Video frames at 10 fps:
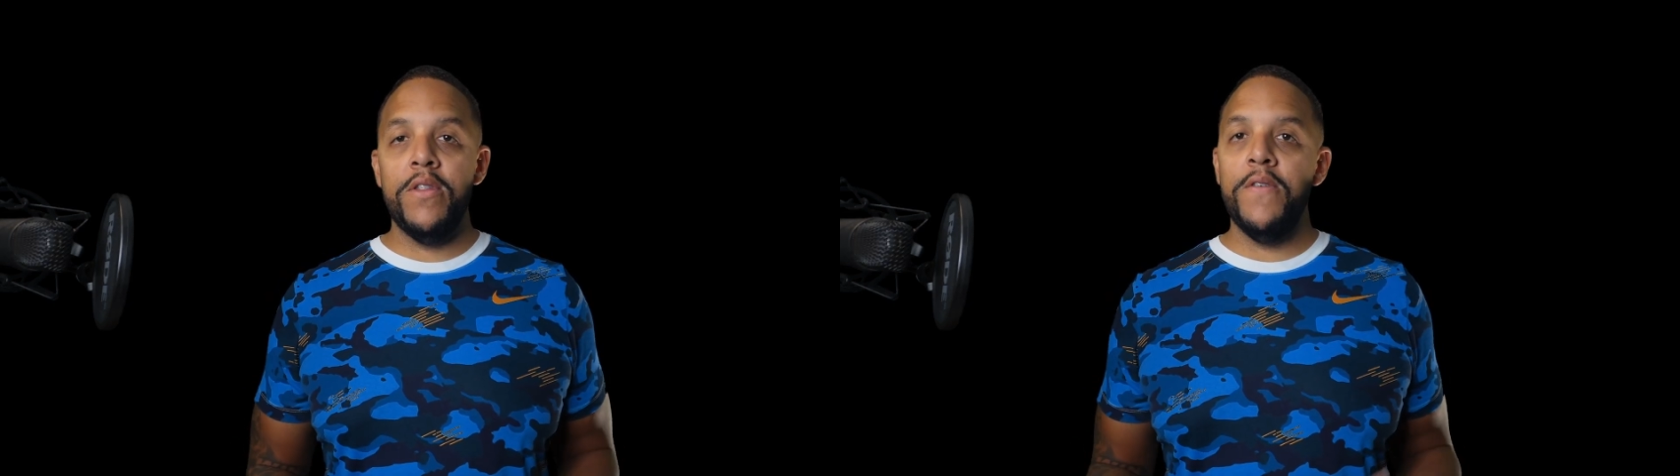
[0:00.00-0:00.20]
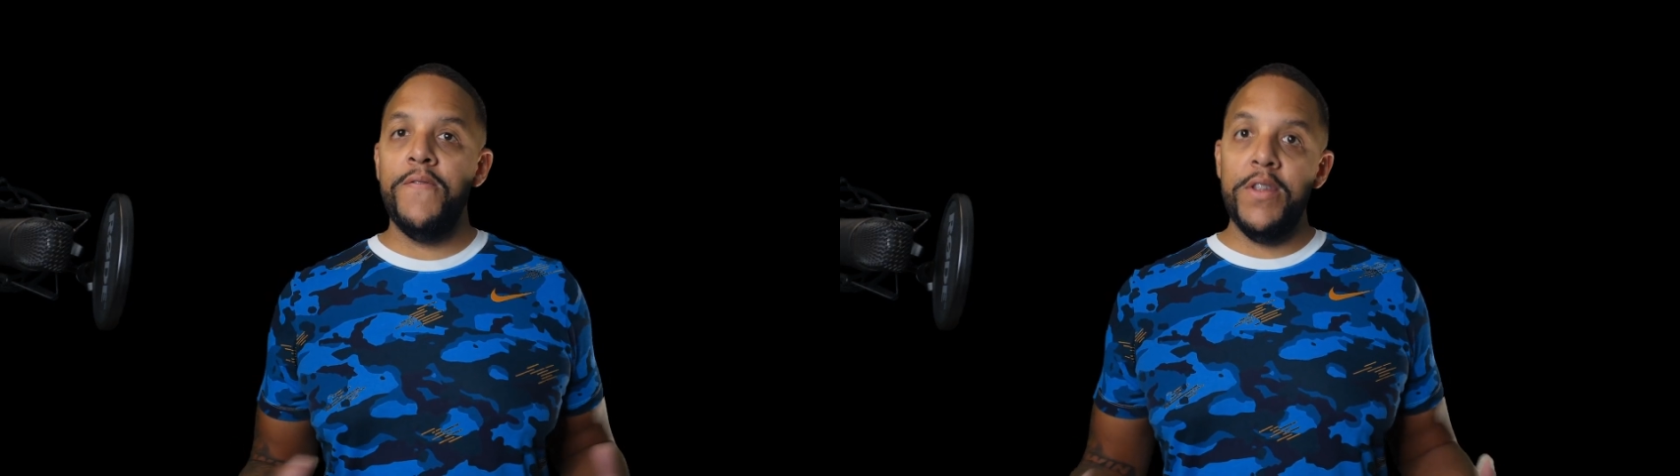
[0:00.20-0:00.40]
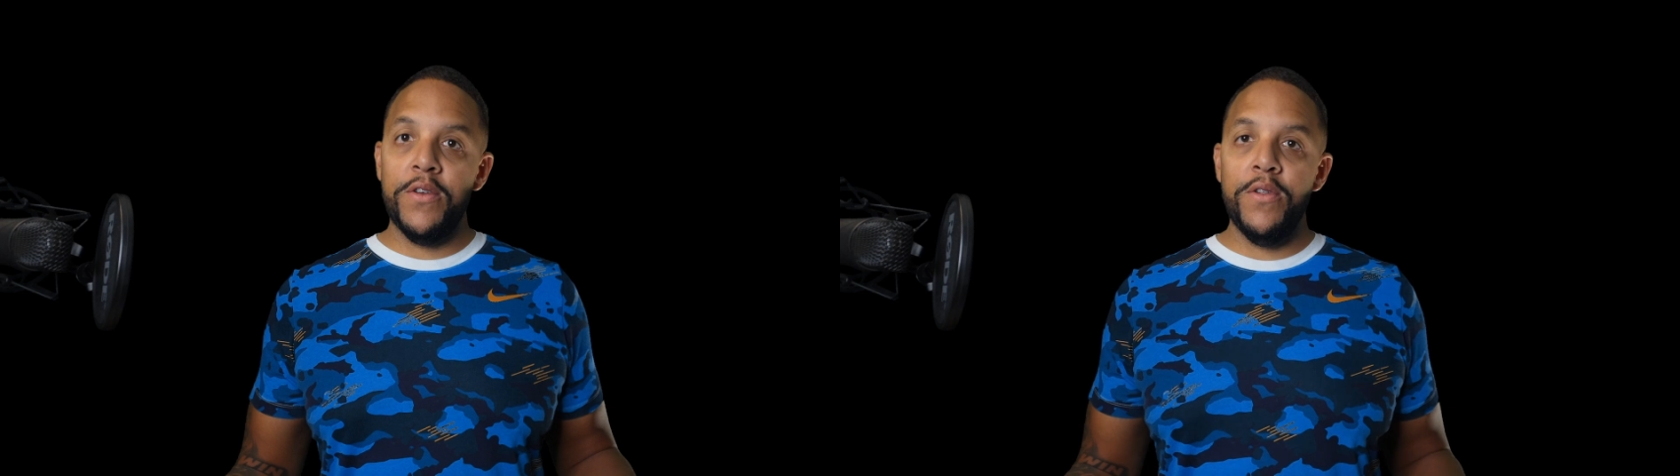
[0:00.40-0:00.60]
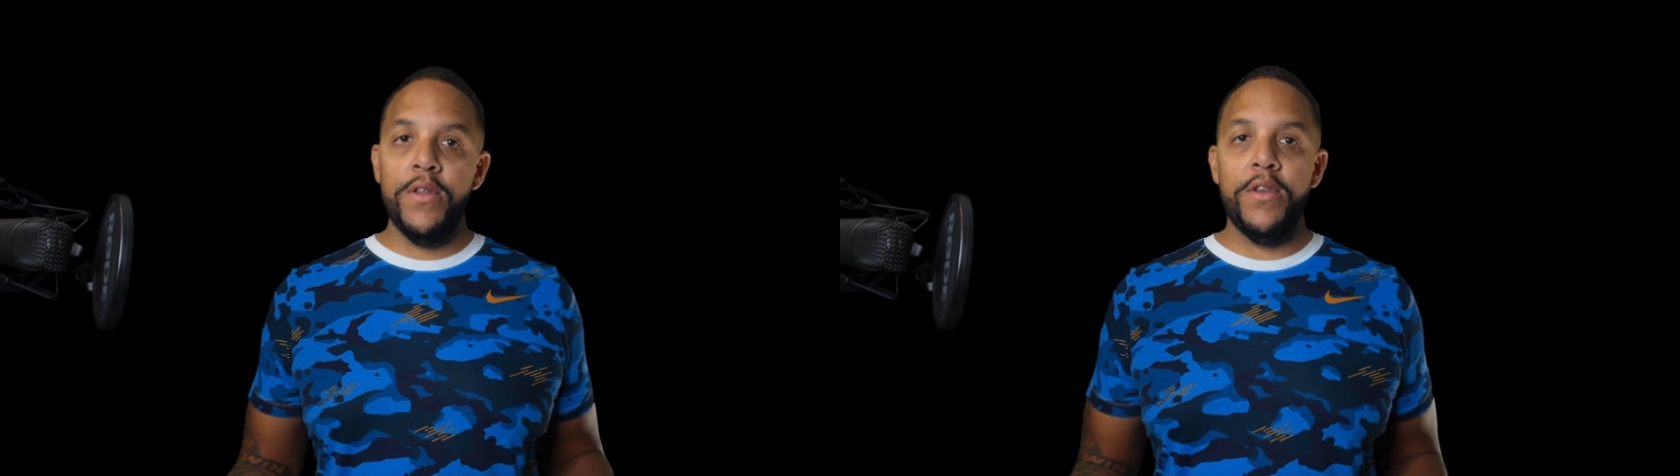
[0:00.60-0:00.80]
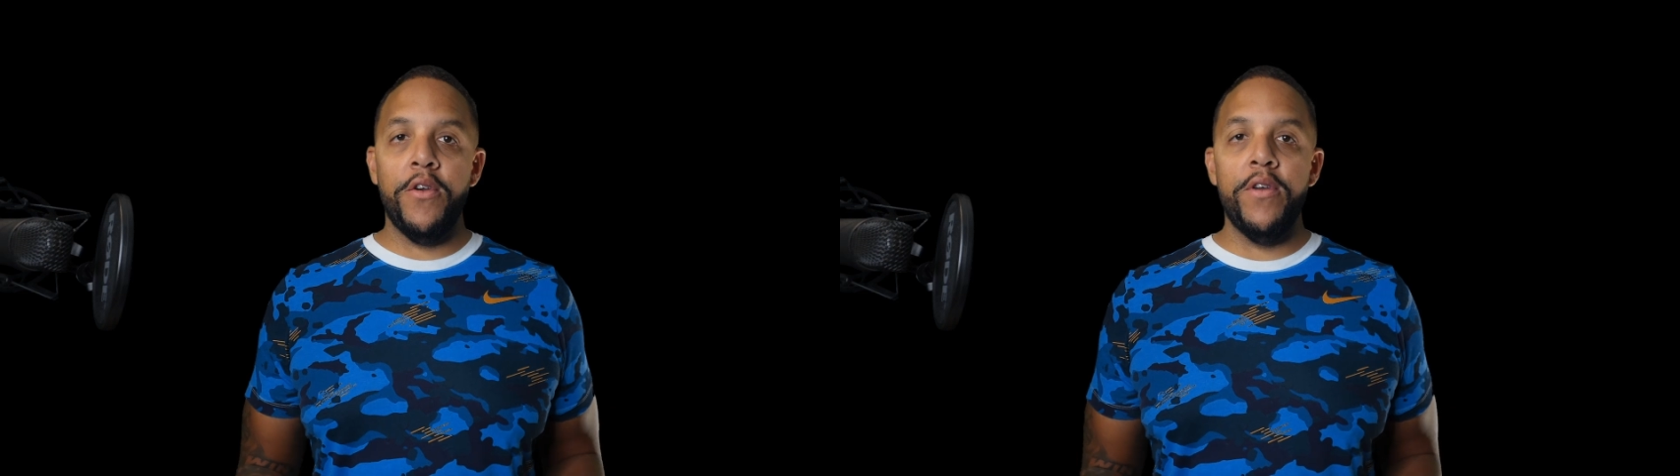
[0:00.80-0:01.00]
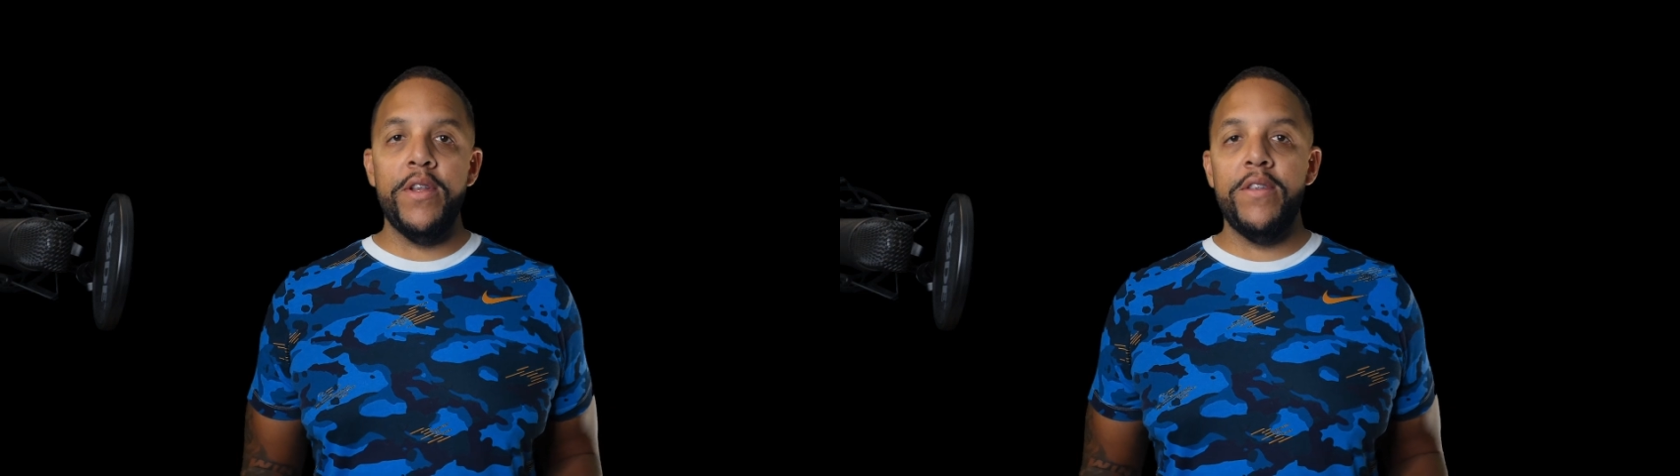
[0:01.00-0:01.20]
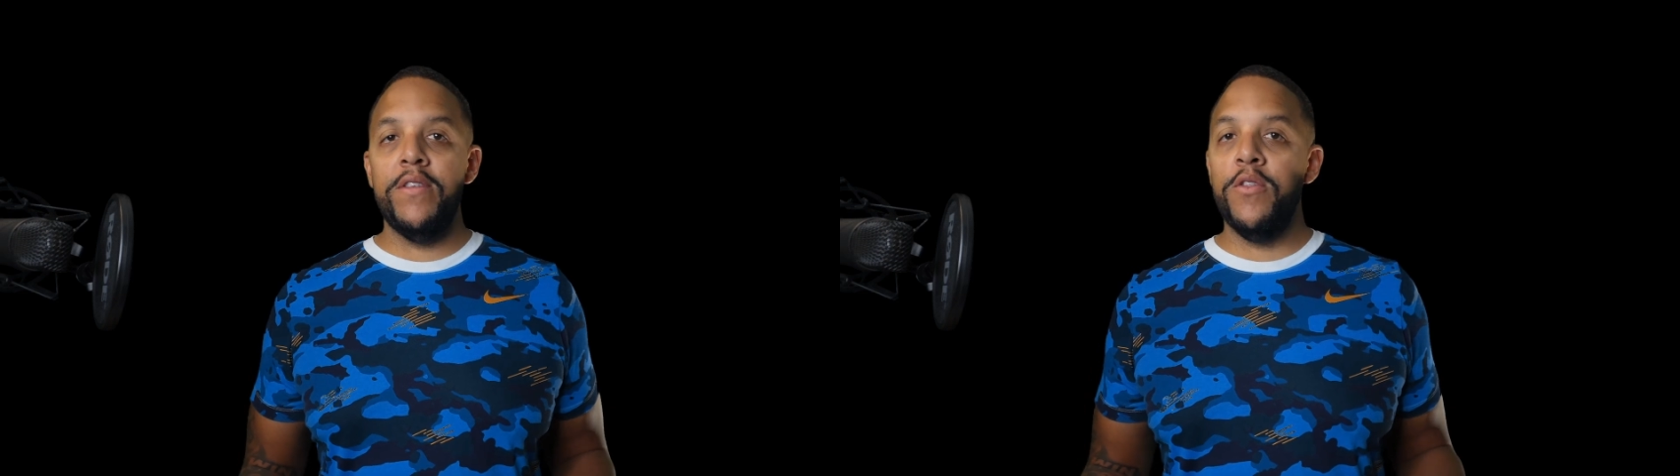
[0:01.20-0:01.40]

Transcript: The physical endurance,